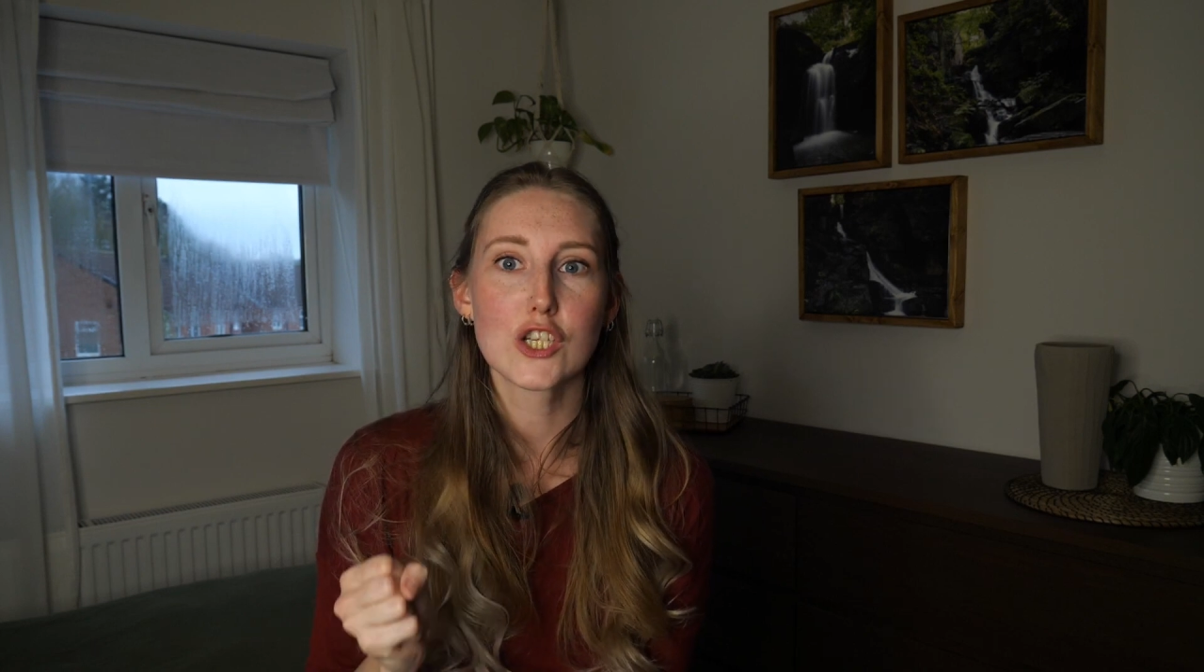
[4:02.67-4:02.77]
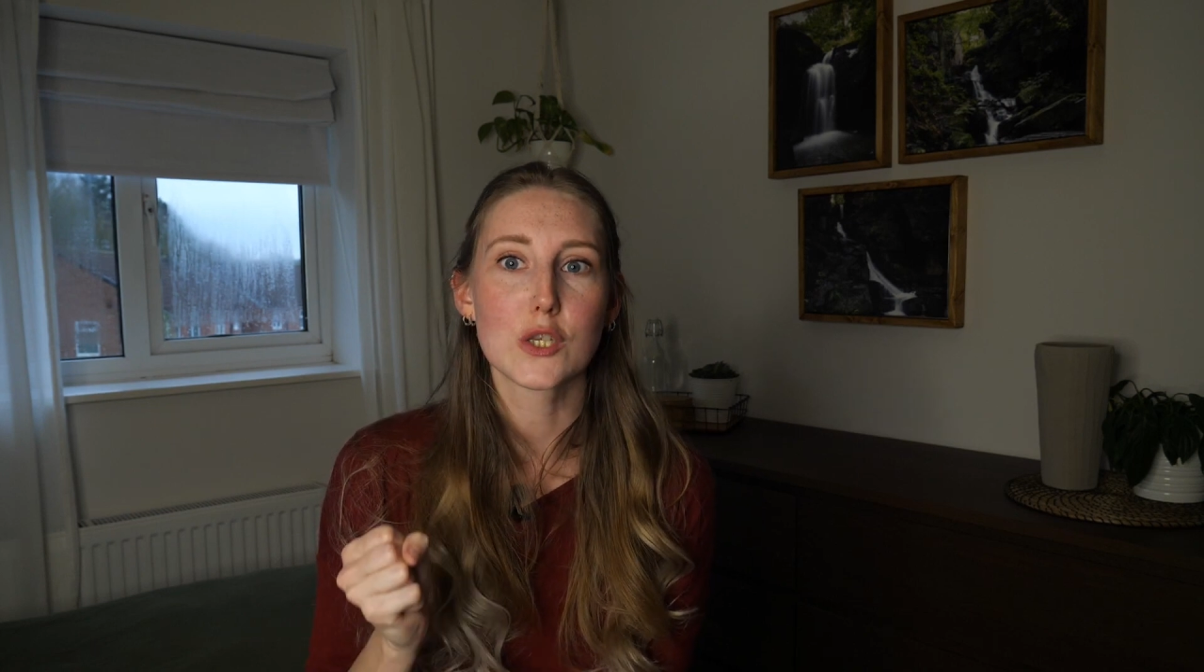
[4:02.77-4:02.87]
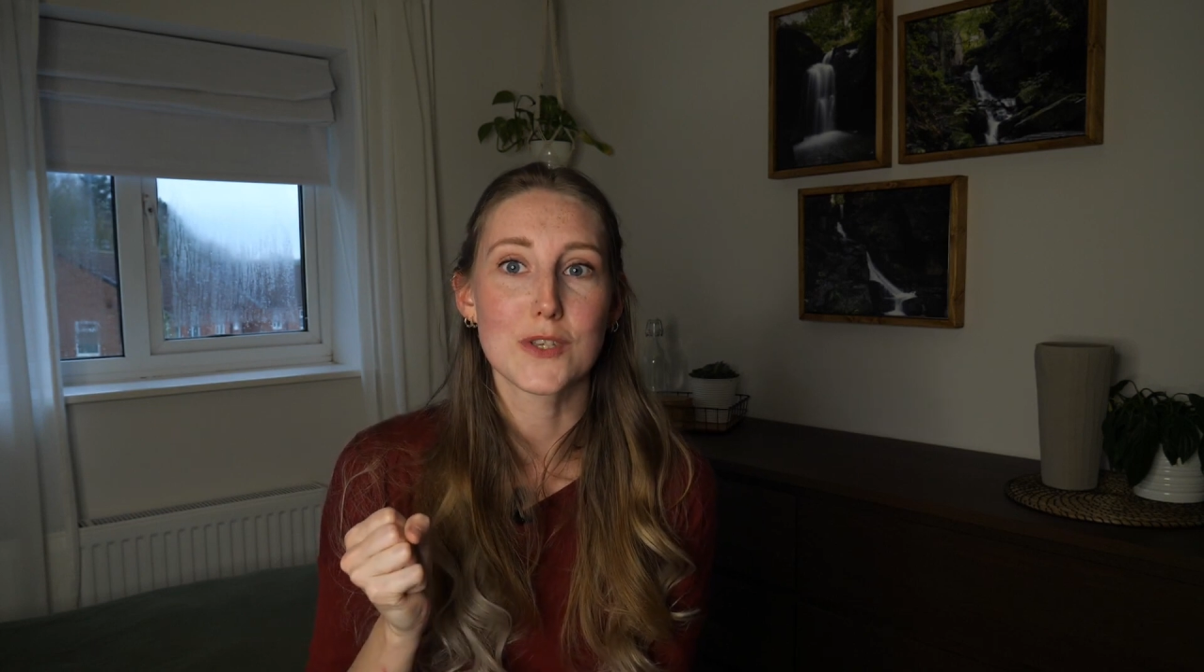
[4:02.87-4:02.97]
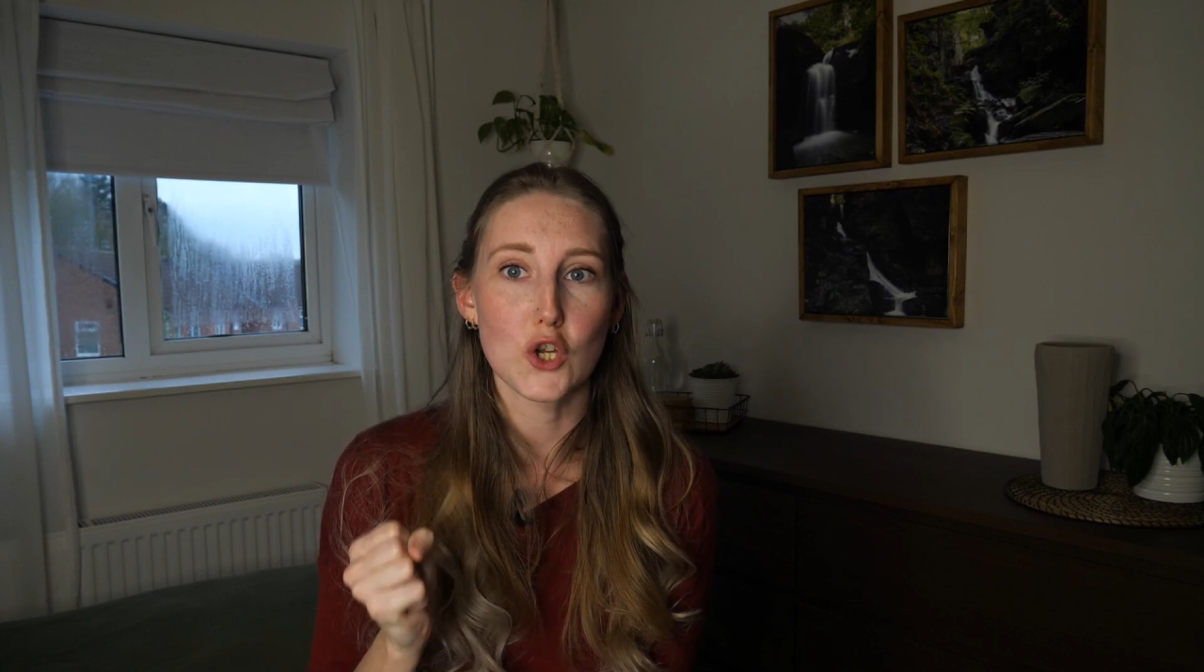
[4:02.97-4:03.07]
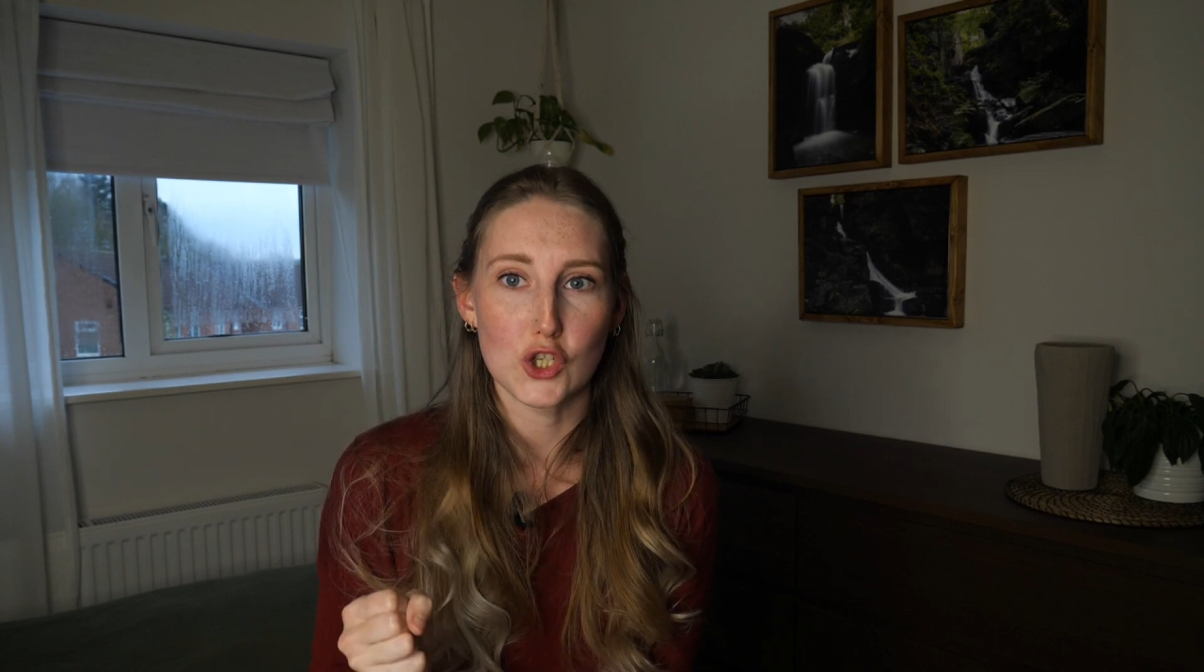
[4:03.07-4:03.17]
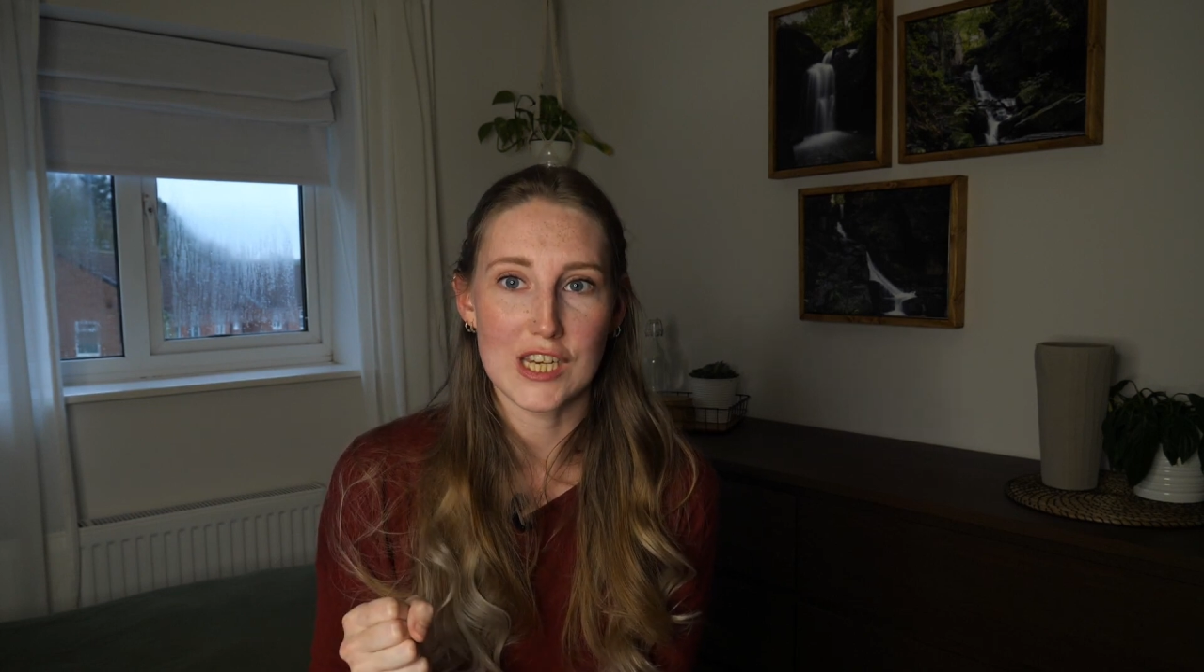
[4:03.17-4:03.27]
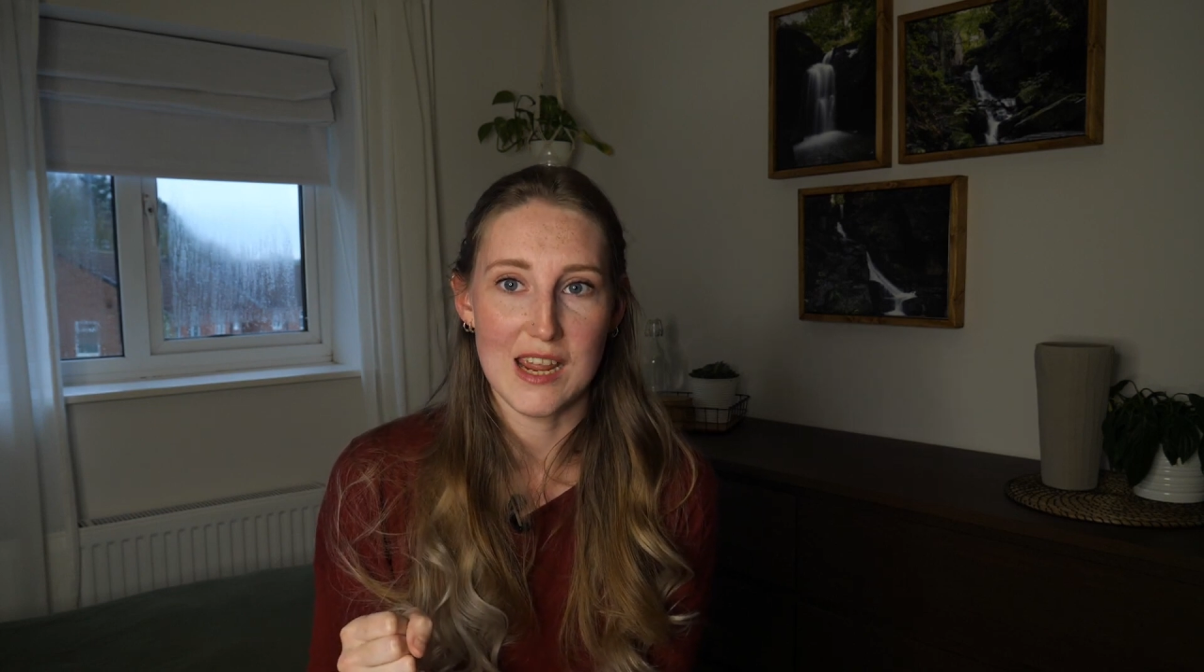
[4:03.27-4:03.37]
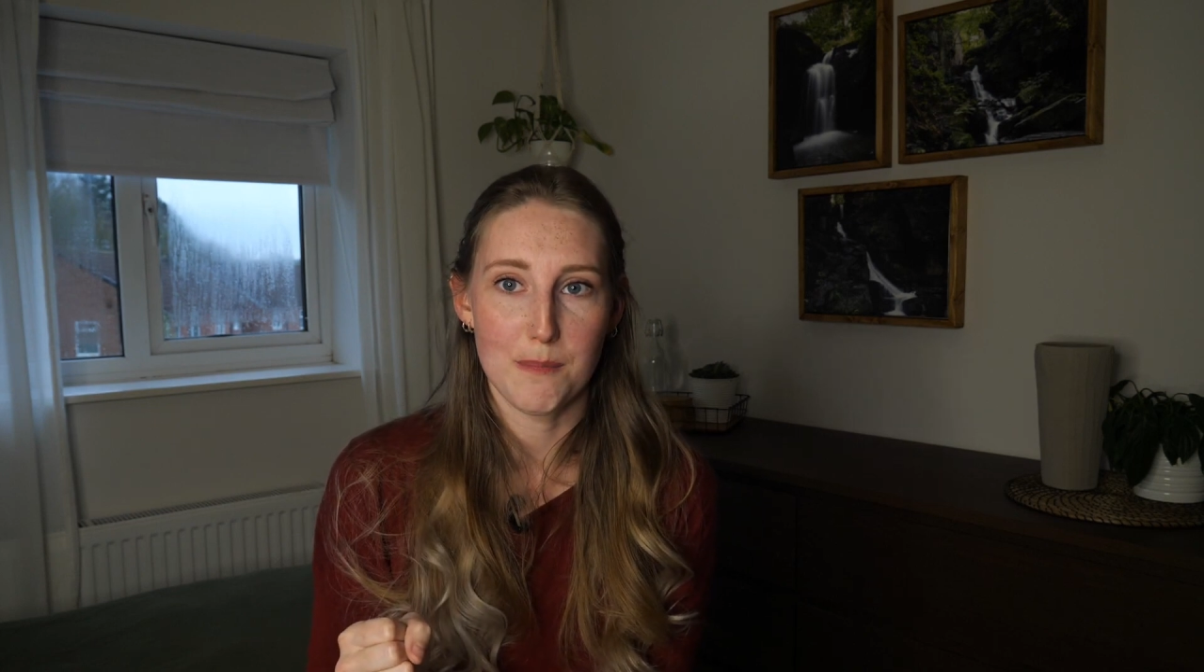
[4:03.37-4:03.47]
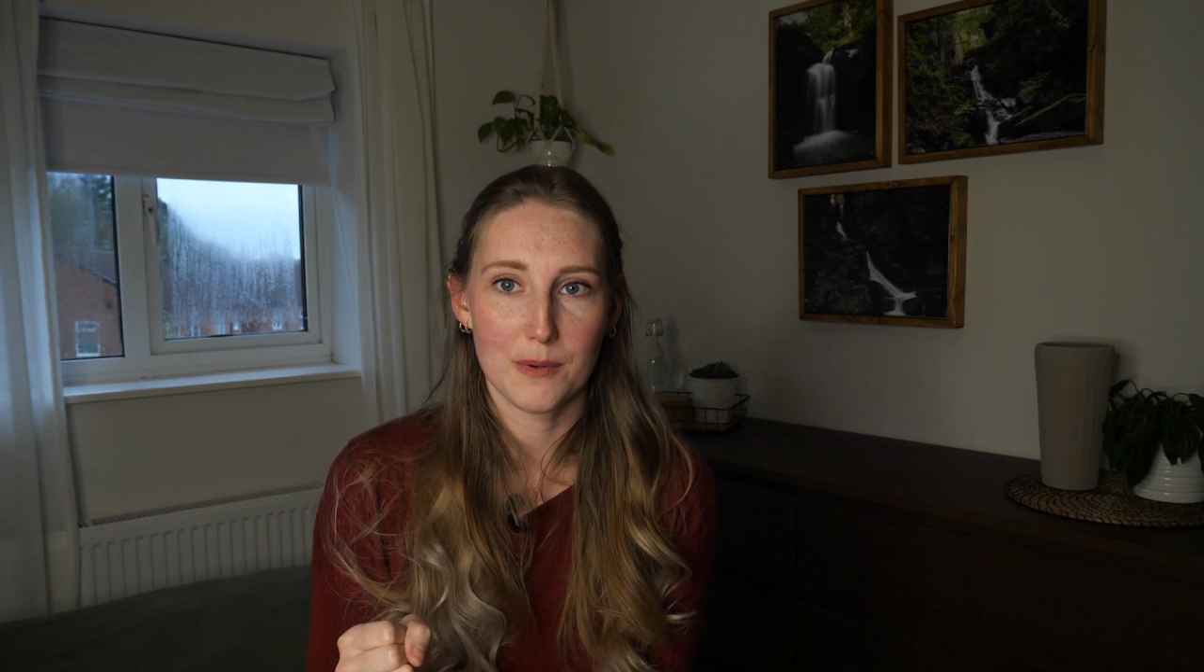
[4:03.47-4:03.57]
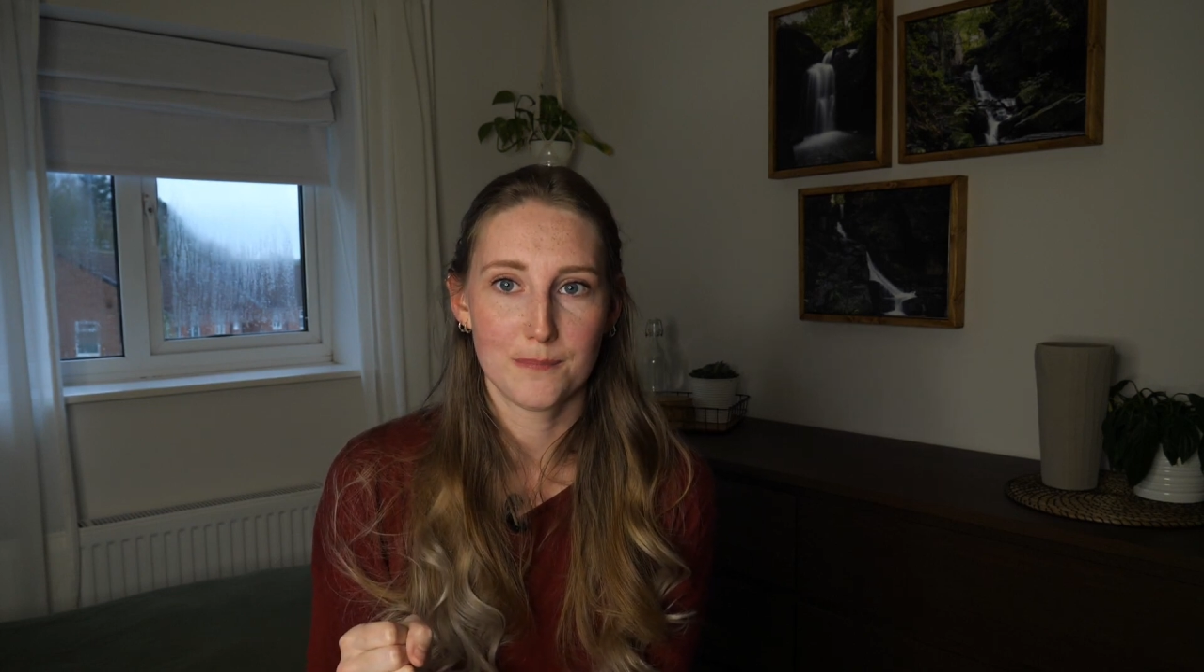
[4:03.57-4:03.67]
So it's not cheap.